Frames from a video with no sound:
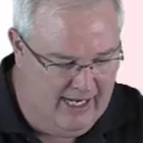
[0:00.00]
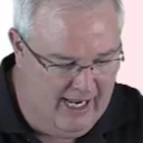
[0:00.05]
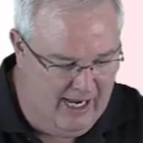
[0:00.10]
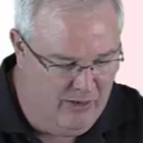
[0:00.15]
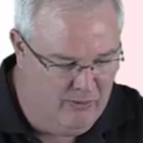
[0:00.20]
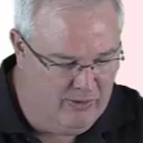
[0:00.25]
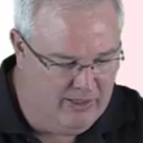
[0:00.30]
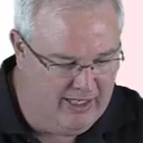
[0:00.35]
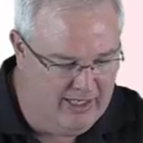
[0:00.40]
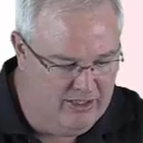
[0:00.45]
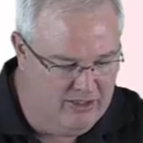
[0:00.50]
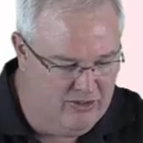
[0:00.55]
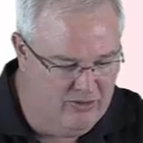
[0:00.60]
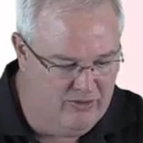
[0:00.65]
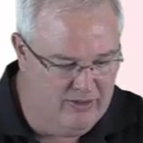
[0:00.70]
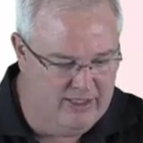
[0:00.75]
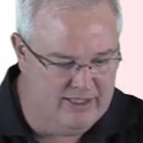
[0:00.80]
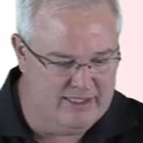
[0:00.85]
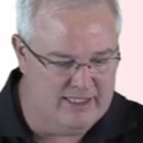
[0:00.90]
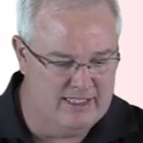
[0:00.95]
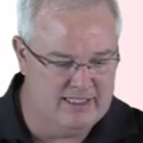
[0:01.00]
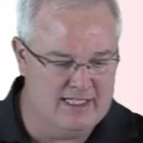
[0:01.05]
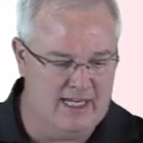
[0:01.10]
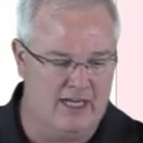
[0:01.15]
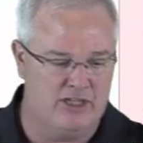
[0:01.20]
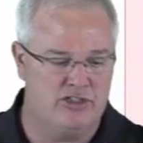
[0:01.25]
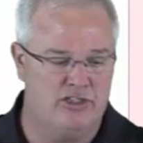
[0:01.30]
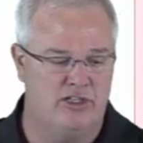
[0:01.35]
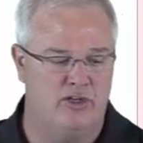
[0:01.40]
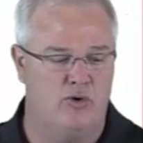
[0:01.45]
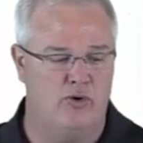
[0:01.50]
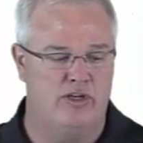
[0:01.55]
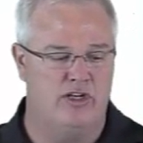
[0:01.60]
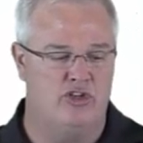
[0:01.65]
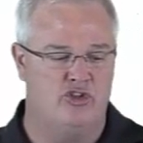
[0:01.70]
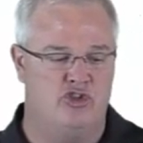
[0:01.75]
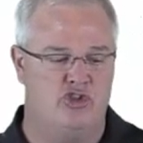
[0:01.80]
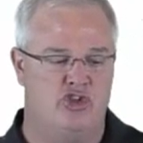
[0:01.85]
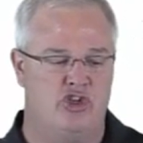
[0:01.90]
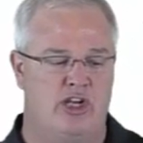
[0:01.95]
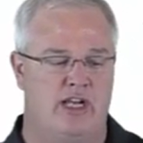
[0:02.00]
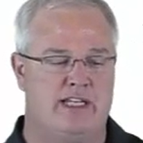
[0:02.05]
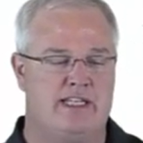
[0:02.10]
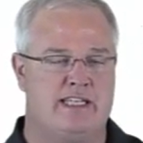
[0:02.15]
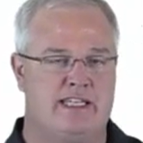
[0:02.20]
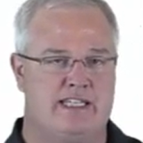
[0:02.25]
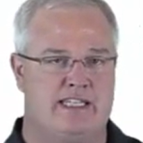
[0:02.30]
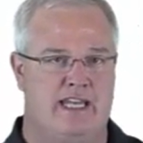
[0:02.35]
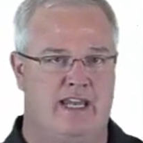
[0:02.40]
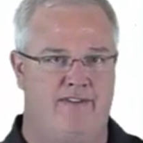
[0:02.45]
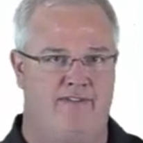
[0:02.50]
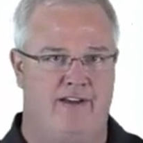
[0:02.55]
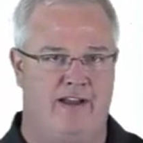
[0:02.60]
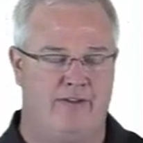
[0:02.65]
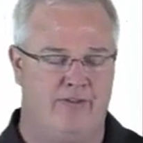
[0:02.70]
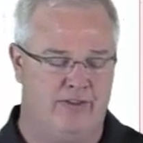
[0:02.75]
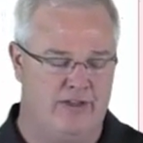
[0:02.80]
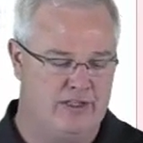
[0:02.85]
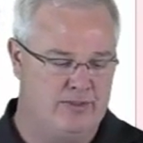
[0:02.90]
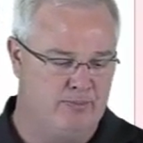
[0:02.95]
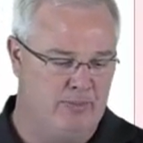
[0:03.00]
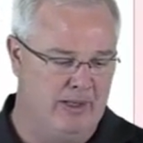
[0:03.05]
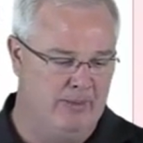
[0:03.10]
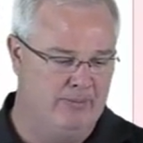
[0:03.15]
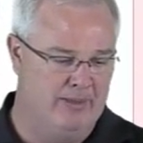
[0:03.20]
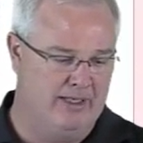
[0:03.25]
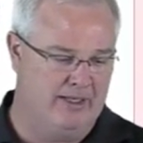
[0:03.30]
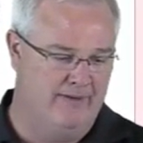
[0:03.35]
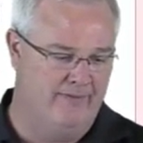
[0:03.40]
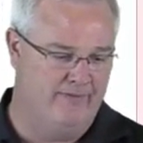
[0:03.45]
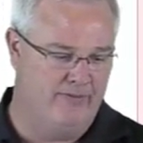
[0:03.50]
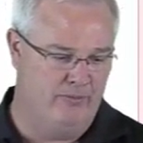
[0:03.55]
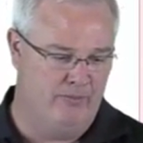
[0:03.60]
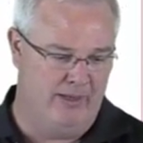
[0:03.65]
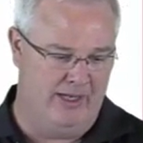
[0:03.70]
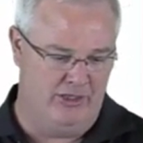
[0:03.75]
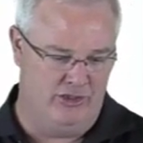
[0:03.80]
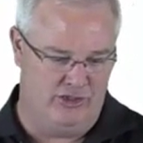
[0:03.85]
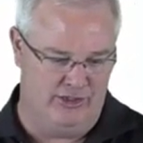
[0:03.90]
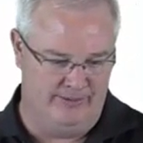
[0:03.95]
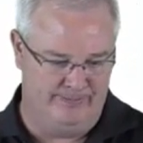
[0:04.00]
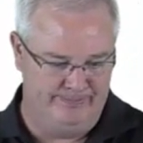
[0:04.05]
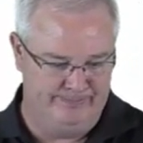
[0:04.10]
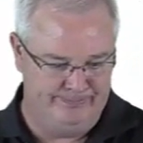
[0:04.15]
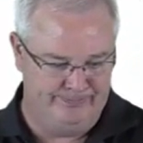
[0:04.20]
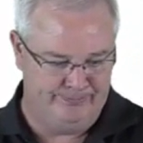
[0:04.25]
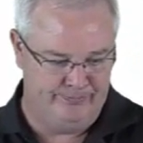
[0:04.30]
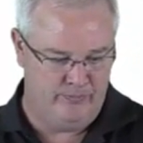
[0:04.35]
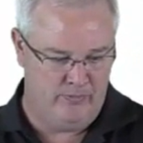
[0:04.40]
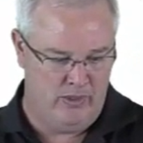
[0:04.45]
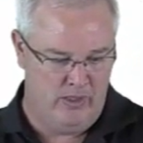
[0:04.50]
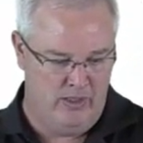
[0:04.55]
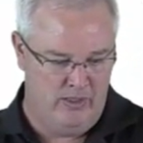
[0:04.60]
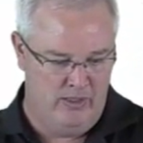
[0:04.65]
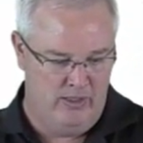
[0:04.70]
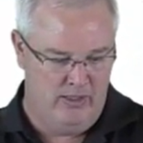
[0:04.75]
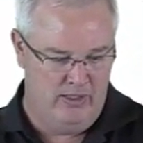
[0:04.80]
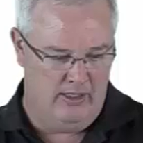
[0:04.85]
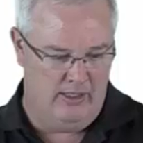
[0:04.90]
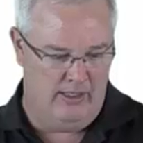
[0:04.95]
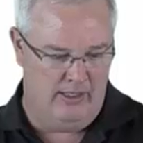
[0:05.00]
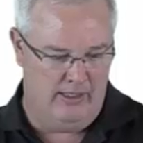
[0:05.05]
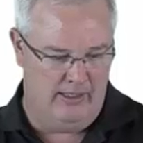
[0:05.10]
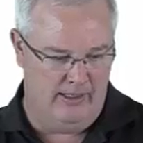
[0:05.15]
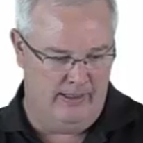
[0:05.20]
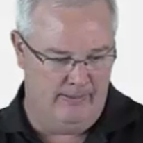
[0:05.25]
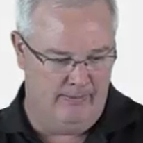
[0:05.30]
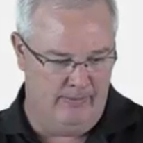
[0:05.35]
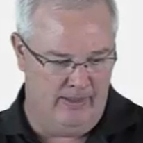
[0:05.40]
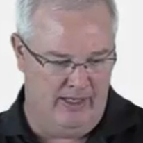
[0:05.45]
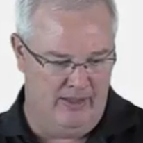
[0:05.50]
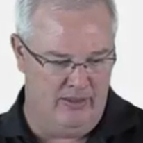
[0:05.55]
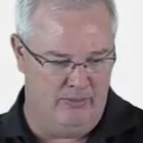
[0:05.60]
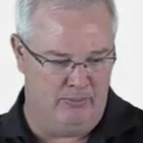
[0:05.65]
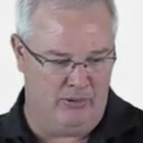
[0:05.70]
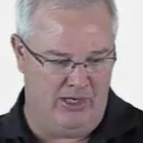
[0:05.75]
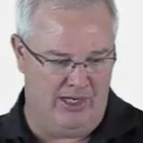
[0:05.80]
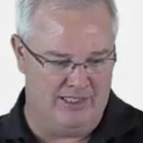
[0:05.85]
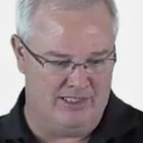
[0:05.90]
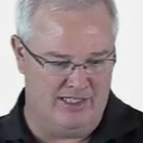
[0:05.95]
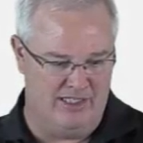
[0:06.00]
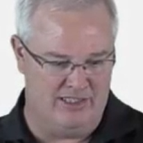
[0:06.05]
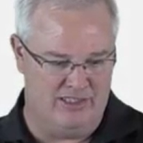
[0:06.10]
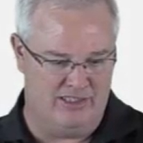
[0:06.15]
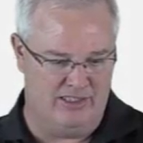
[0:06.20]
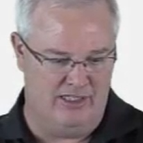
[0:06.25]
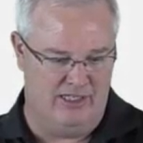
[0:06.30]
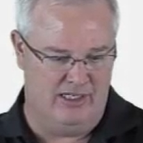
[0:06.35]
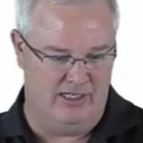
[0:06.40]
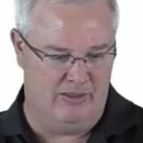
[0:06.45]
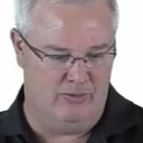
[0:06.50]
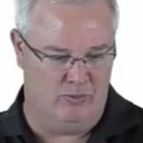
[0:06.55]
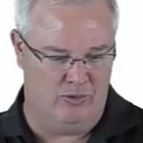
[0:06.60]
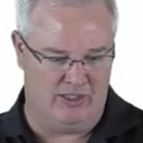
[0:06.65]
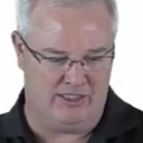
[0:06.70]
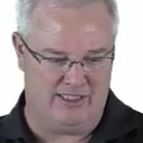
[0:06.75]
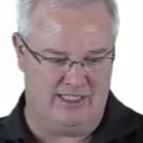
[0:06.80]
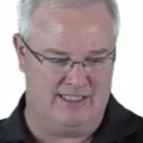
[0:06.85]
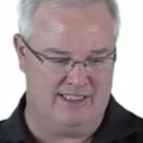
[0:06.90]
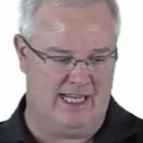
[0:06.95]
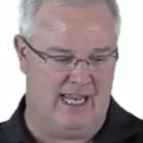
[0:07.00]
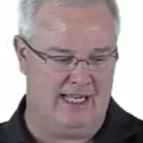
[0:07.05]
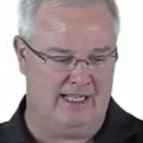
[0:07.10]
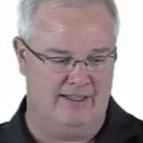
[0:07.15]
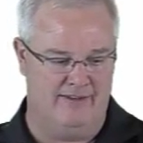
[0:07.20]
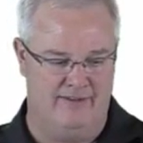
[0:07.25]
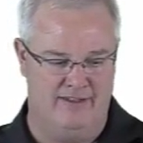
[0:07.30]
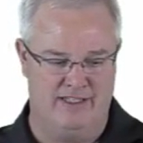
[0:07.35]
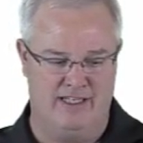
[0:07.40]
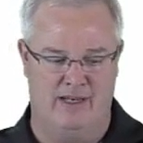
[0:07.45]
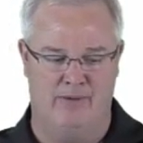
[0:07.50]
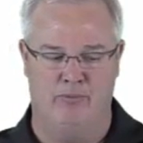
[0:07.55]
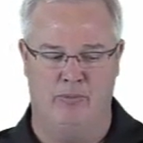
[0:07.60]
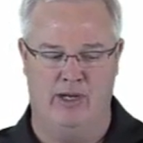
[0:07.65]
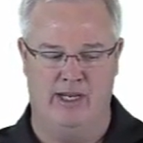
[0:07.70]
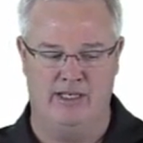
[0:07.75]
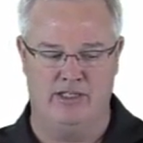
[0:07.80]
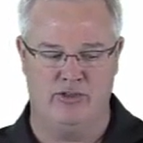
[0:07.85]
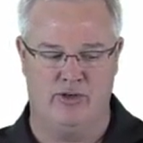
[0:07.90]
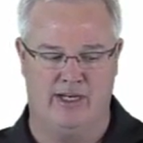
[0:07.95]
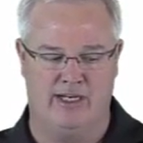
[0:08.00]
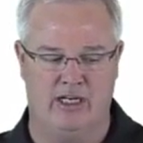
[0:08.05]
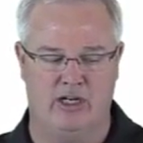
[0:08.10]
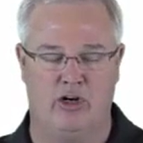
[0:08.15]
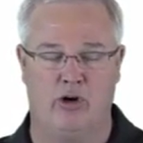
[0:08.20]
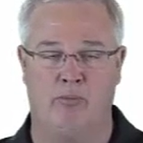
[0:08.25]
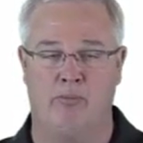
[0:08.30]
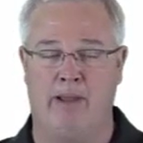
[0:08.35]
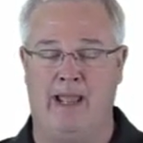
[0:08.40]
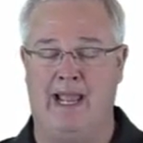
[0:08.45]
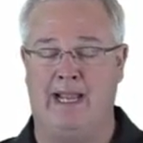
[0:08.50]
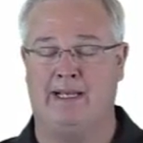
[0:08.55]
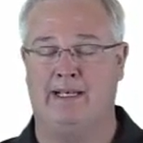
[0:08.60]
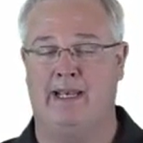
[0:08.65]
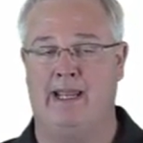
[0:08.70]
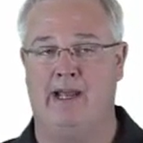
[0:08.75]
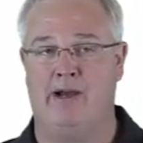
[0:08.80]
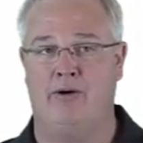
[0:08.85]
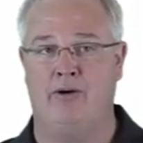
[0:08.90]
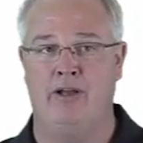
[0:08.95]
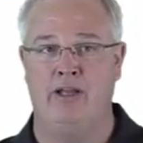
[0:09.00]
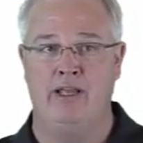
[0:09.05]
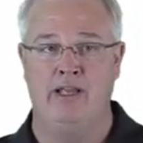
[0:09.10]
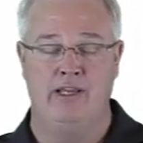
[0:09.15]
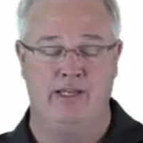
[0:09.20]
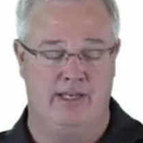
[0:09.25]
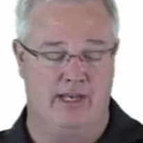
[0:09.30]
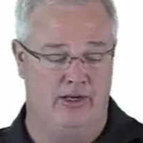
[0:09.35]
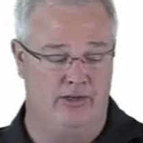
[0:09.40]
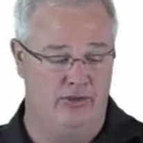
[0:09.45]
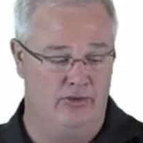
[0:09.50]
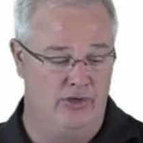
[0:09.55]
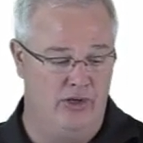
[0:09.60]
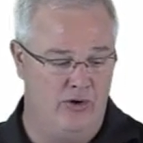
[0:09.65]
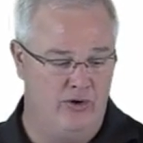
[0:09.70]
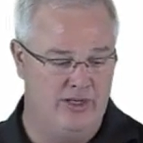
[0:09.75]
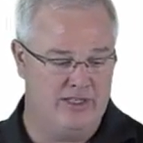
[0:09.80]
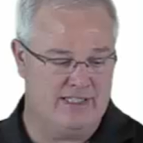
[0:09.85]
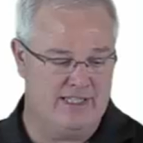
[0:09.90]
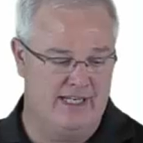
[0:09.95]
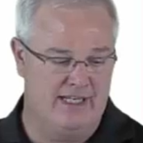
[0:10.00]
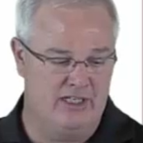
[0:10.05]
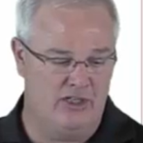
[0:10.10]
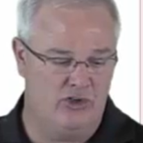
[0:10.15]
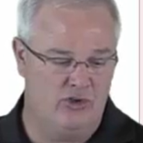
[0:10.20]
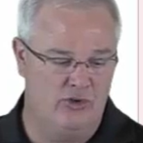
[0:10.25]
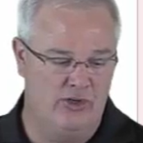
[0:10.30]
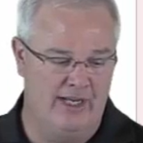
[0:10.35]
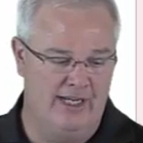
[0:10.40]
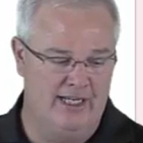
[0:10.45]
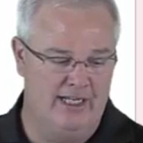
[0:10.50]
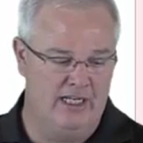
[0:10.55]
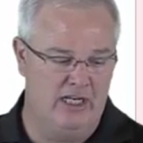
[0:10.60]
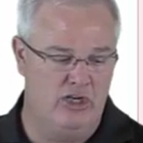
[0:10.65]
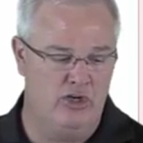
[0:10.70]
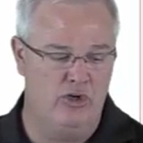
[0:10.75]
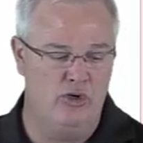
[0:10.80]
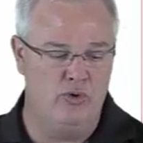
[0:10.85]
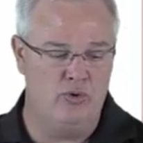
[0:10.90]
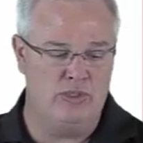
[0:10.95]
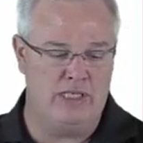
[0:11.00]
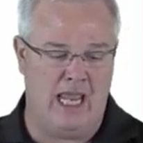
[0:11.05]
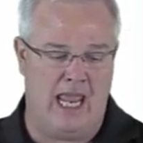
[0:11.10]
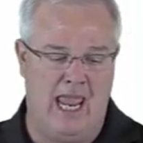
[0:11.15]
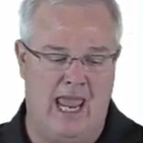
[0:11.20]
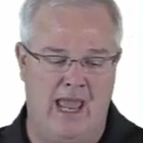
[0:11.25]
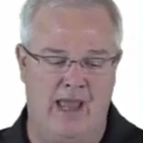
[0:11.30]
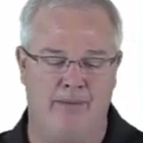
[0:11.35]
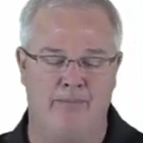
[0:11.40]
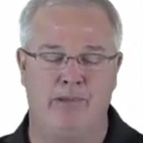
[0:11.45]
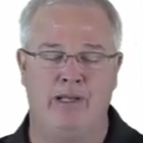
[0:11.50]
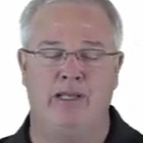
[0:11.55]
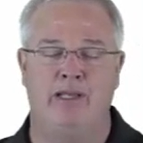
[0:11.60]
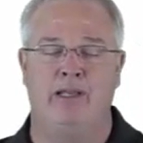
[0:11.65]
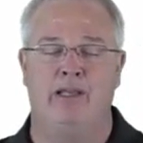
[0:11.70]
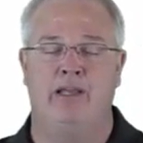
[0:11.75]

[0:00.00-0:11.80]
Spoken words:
now when I do this, it's actually going to just save out this public information. And the process works exactly the same way. So I can go back now. Now you'll notice that it created a new tab.